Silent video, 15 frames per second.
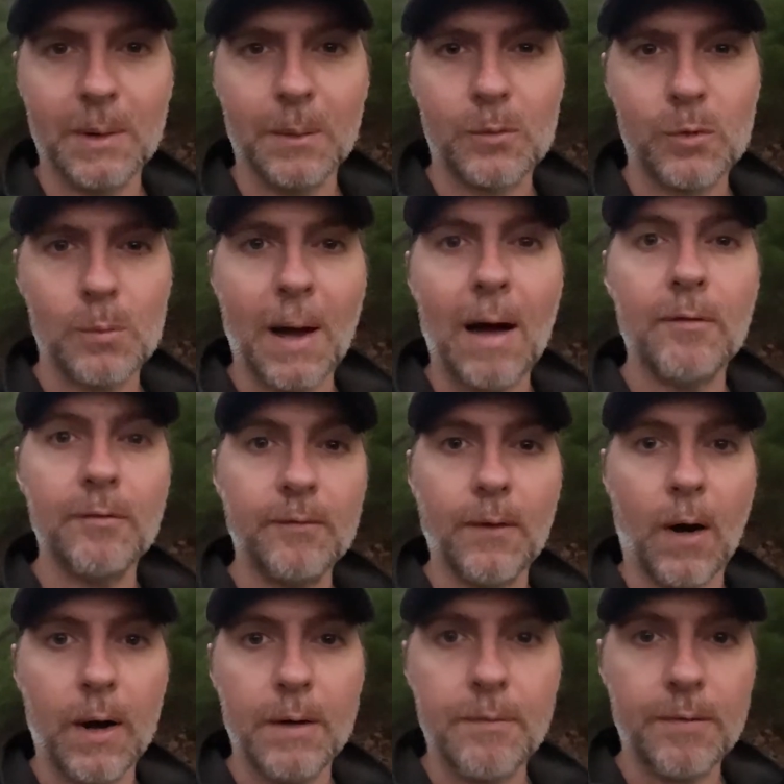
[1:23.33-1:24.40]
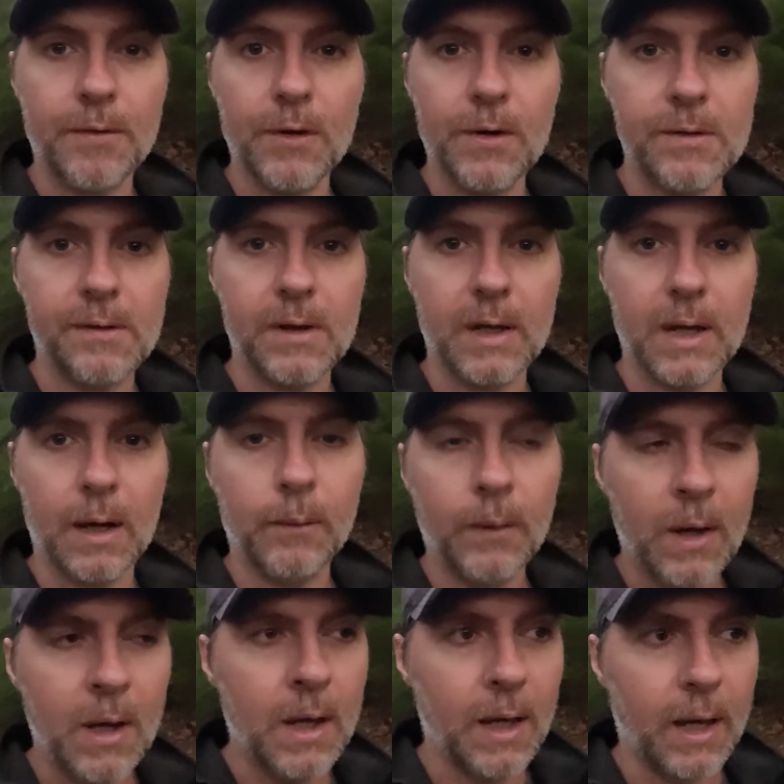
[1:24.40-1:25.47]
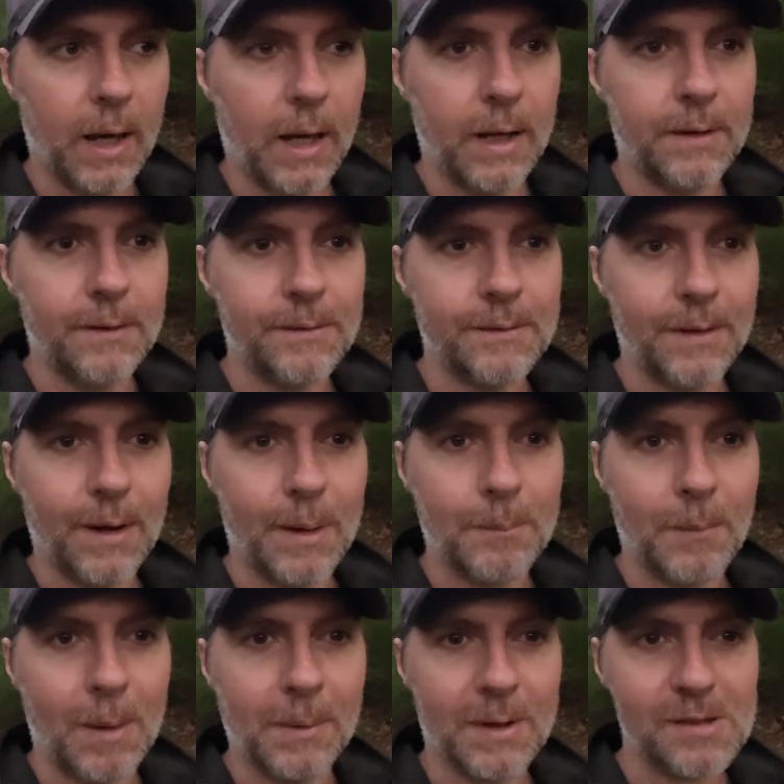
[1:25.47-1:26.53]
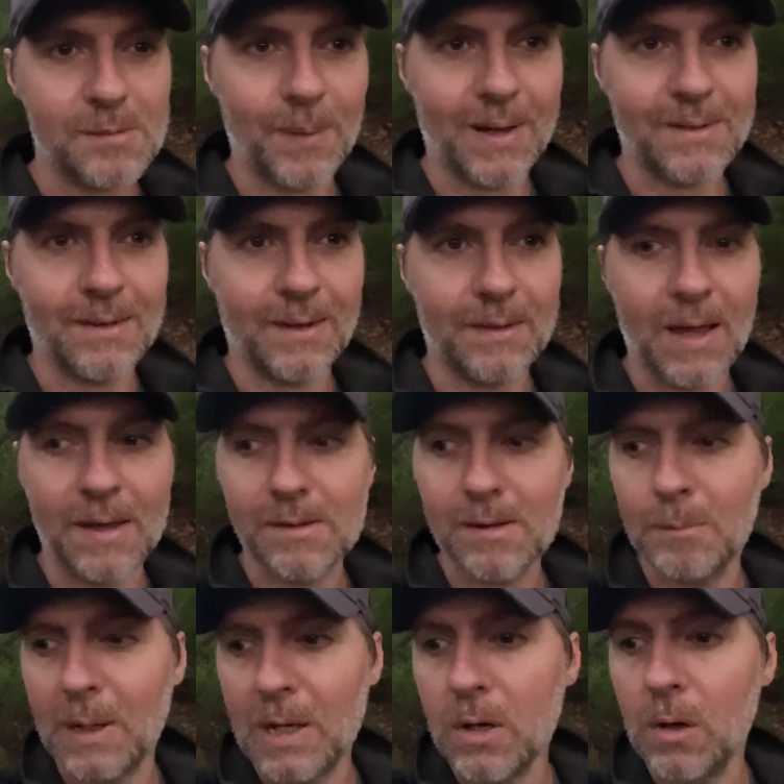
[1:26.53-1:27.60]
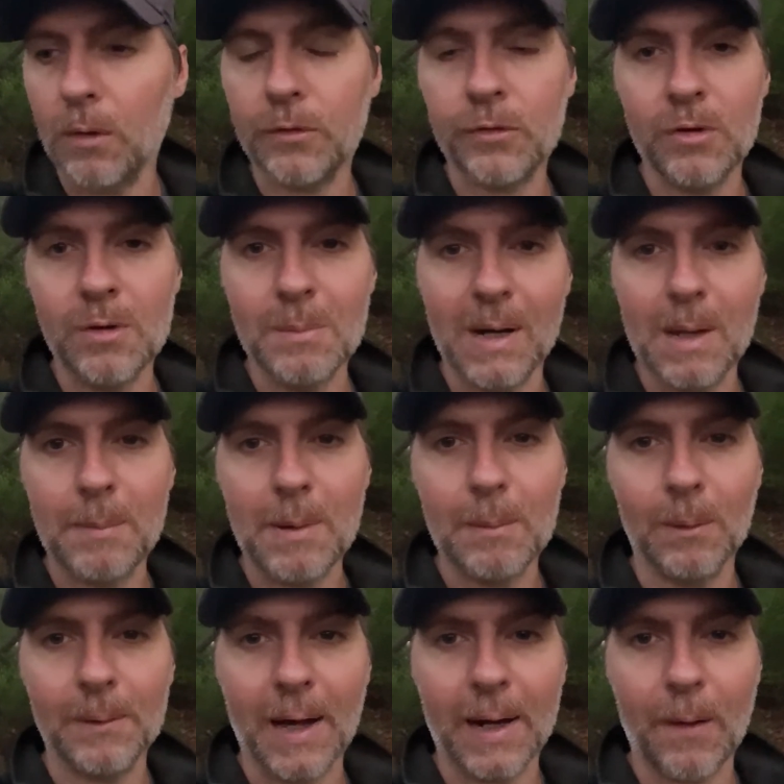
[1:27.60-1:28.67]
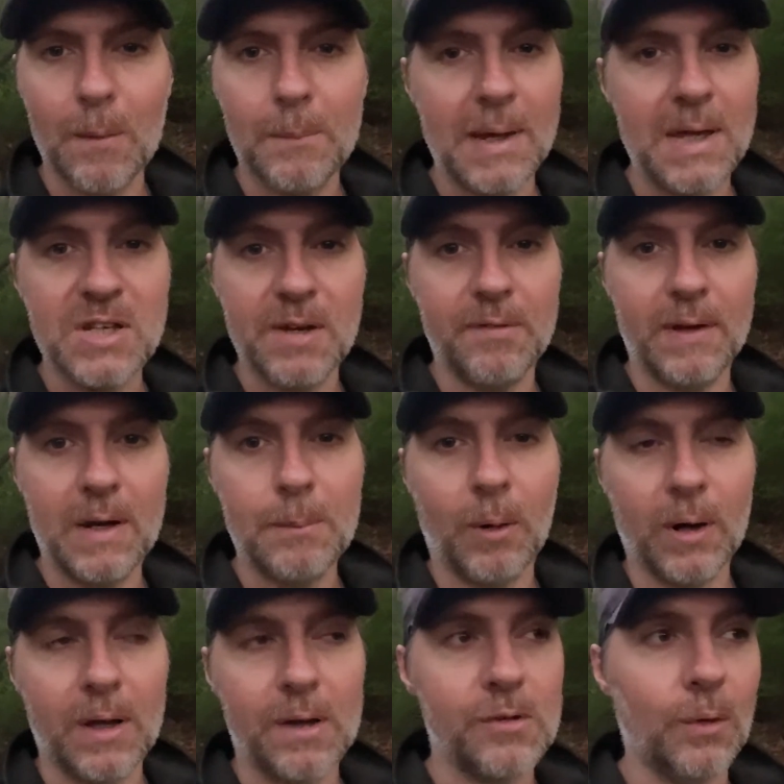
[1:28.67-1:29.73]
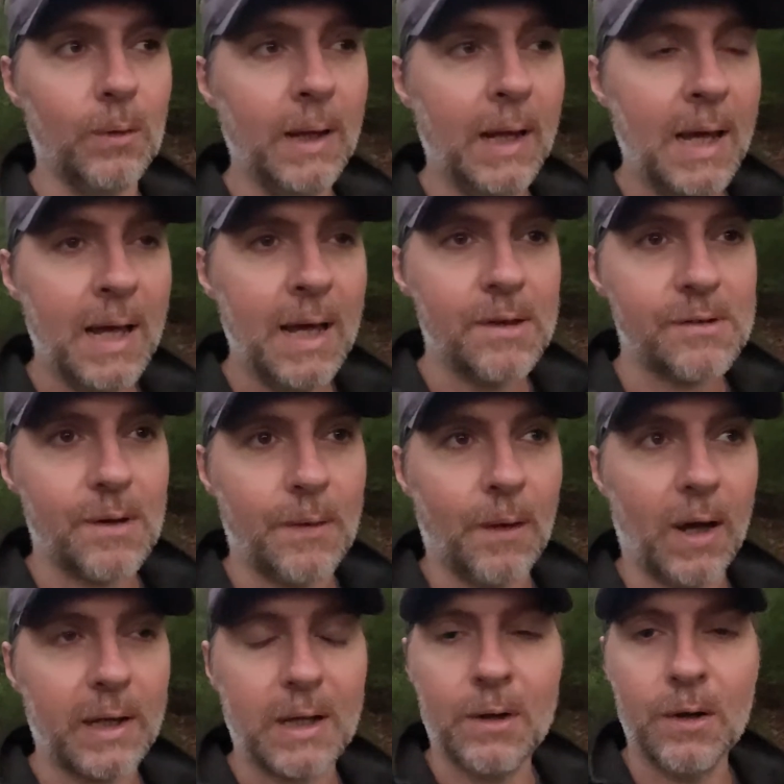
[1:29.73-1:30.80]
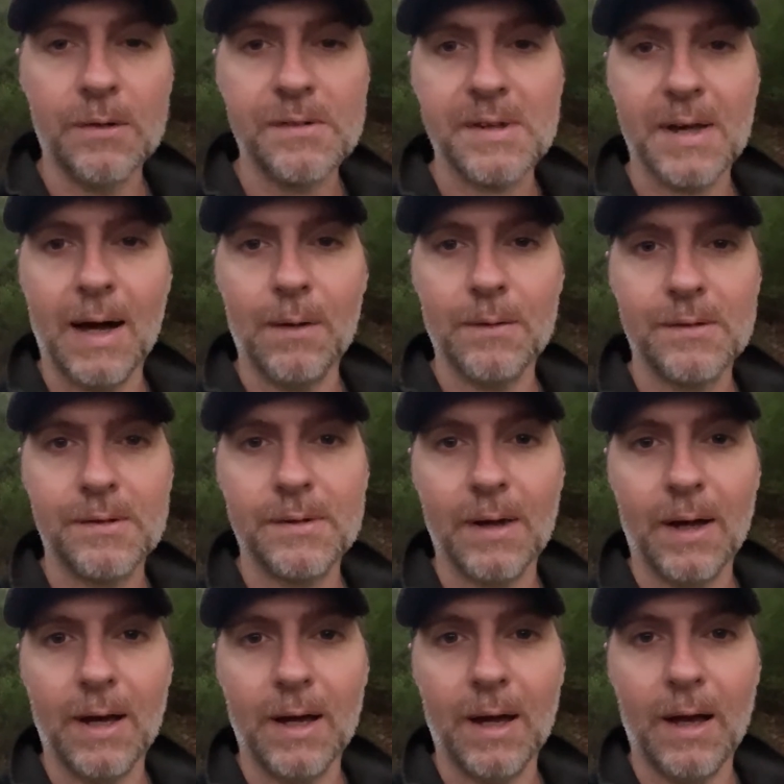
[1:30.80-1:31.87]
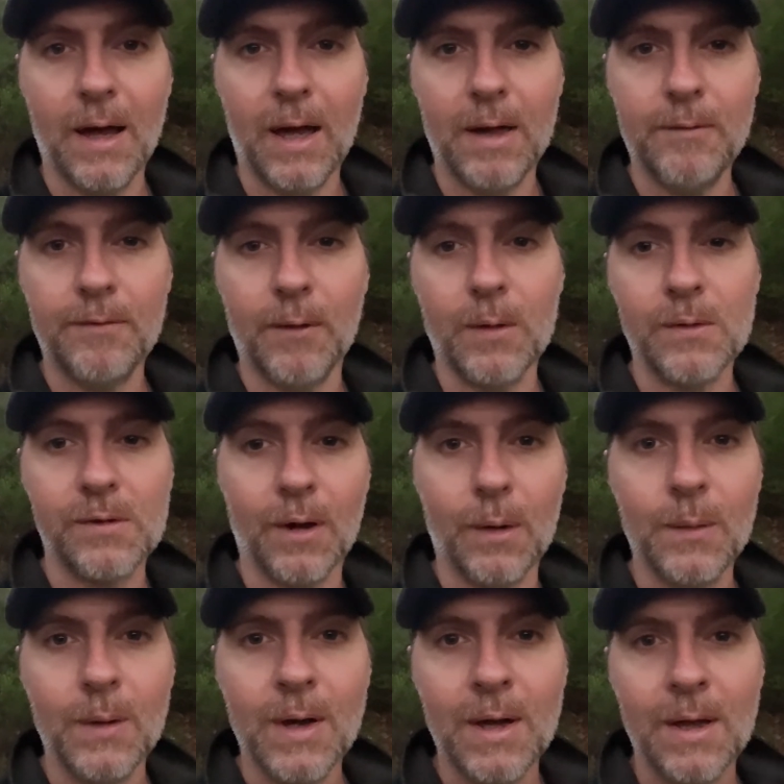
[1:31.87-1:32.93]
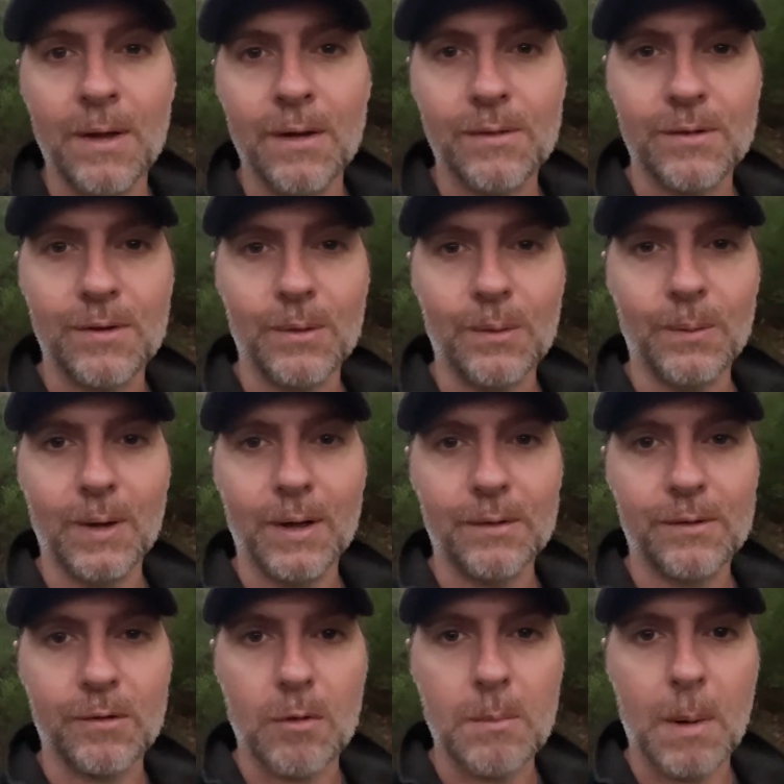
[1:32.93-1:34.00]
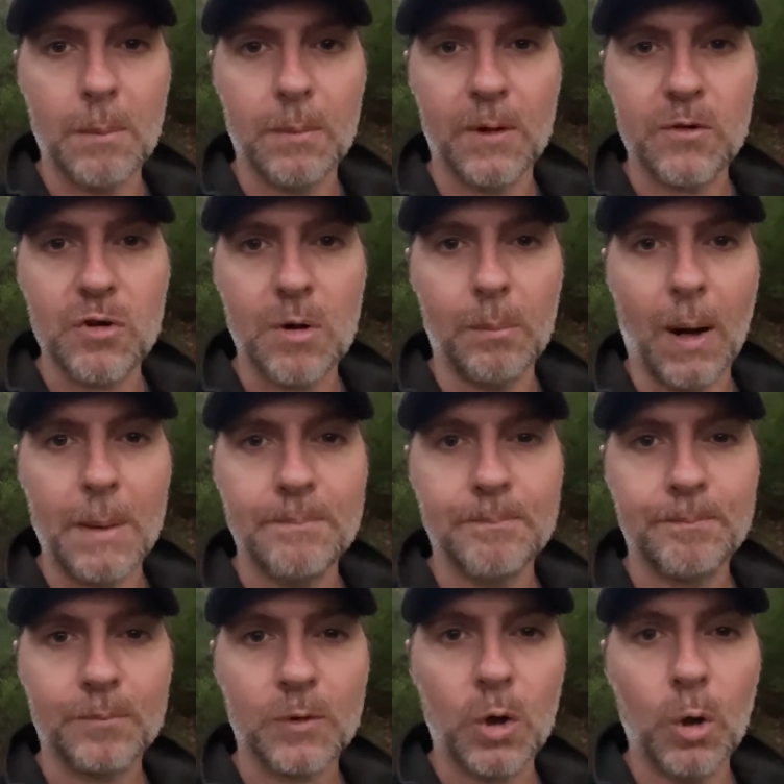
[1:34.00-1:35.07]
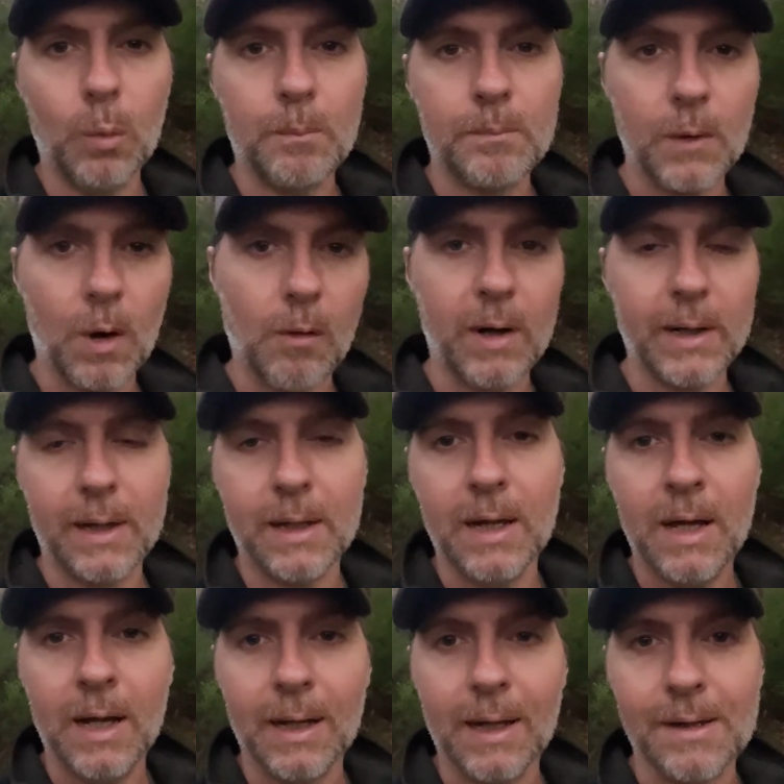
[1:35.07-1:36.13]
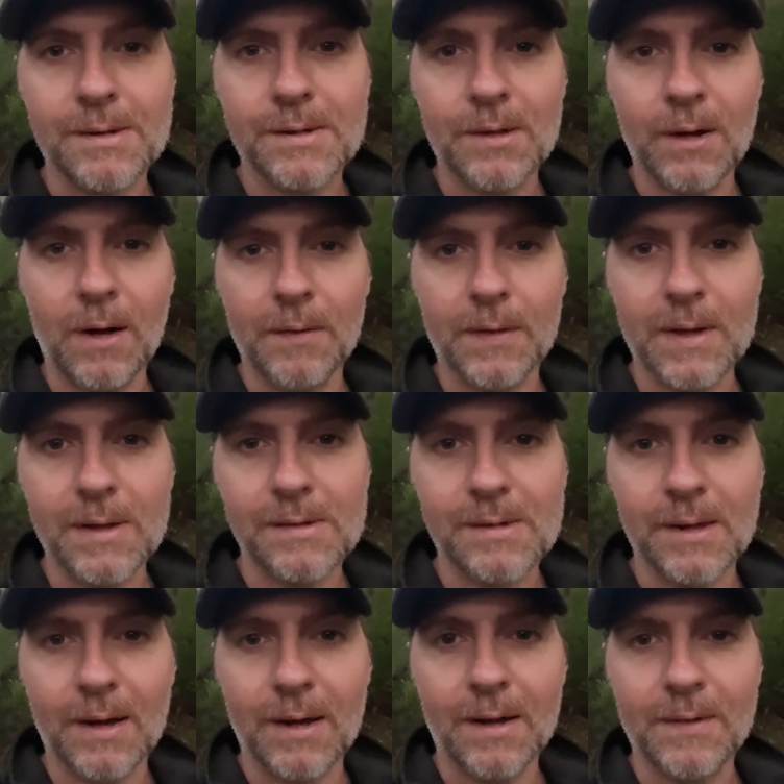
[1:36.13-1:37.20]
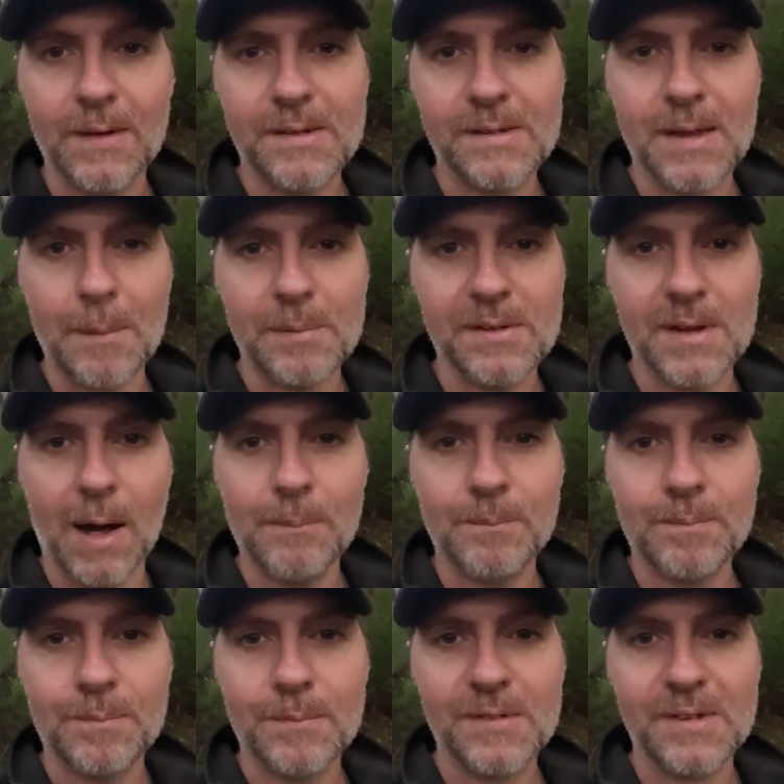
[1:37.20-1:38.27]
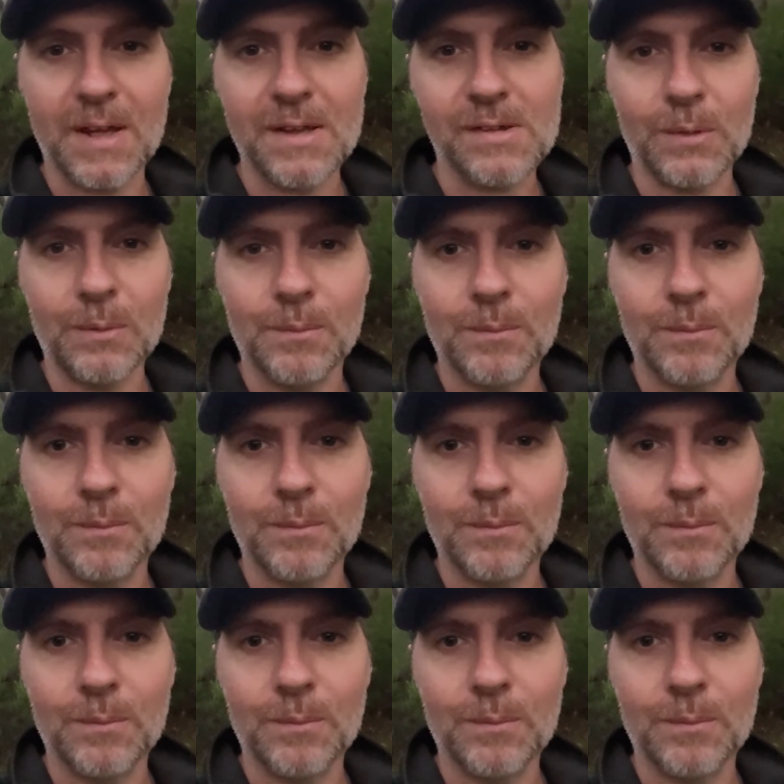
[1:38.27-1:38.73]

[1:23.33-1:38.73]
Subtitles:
up to about 5:30 now, and I'm expecting there to be not too many people down on the beach, if anybody at all, so that I can hunt out a photo to remember the trip by. Cool, alrighty, let's start these steps down. See you soon.